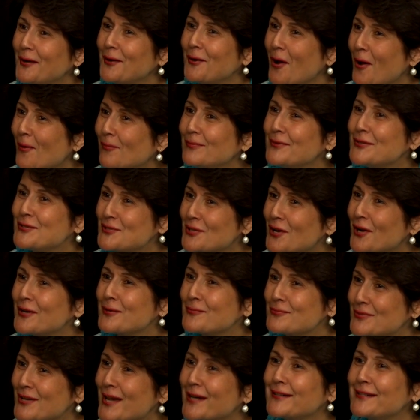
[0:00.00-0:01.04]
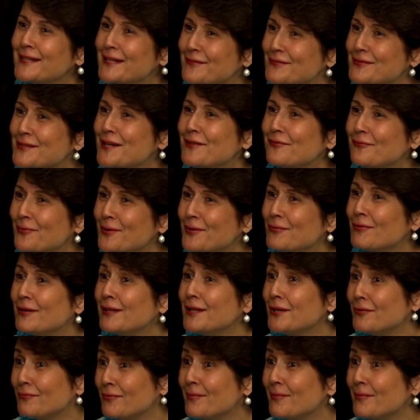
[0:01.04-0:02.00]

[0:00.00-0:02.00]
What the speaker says: accomplish our objectives if we really